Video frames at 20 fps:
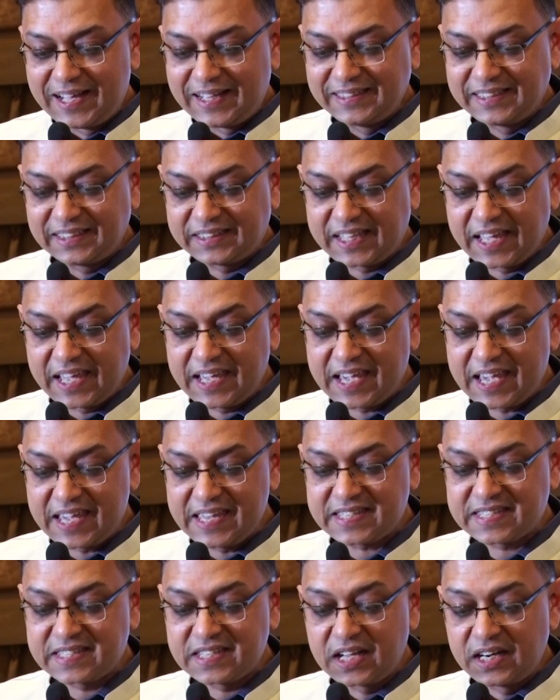the thing
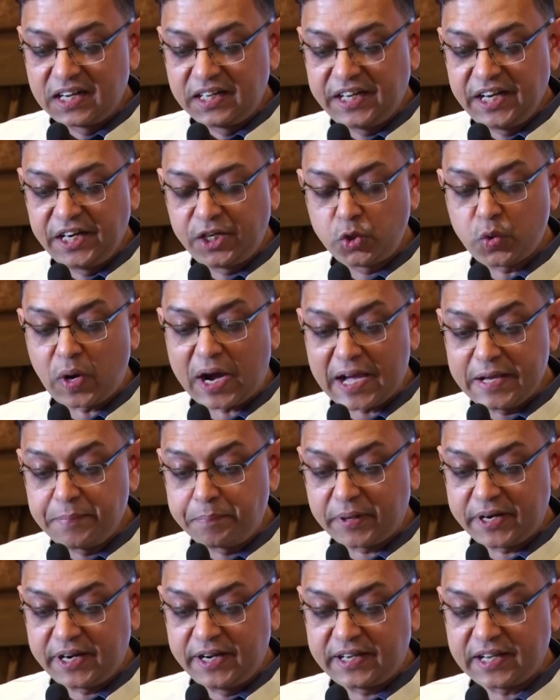is T2
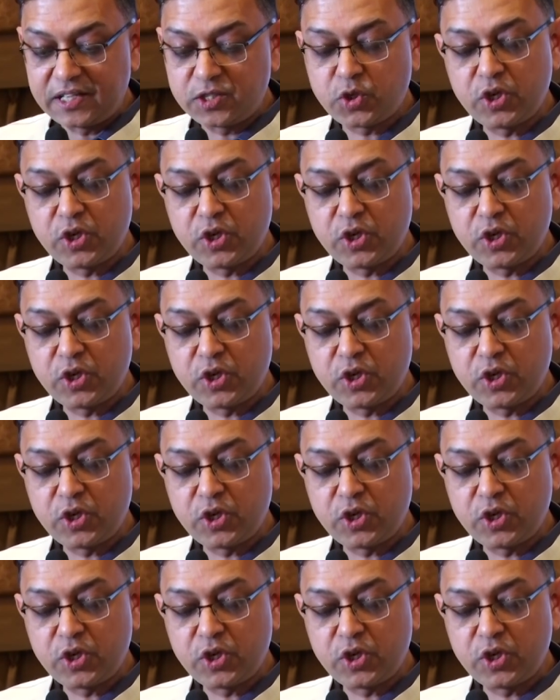hyperintense.